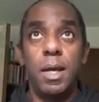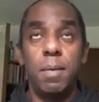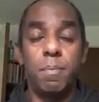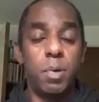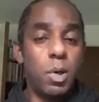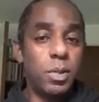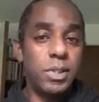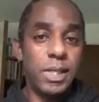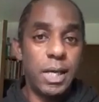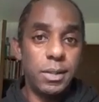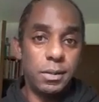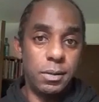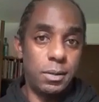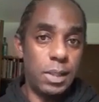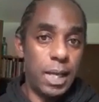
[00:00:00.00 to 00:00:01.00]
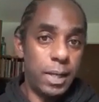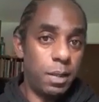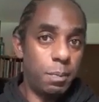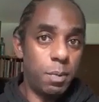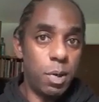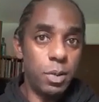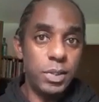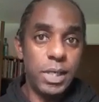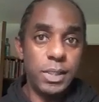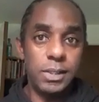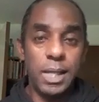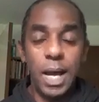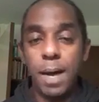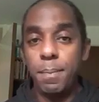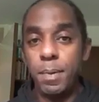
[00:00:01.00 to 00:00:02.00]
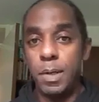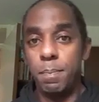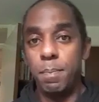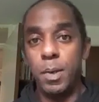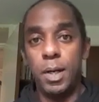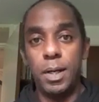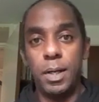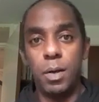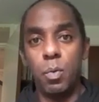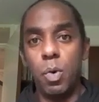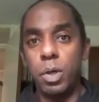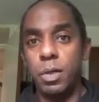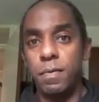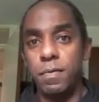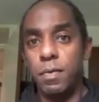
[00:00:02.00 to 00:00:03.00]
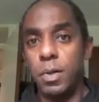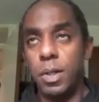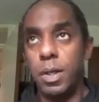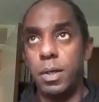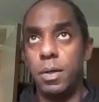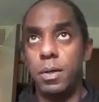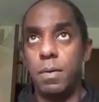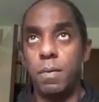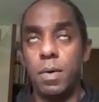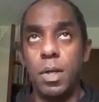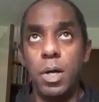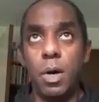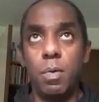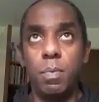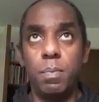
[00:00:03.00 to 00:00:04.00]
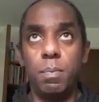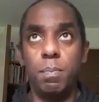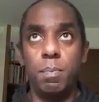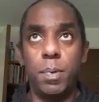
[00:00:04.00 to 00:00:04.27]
protests like the protests that happened in Berlin are wonderful, and, you know,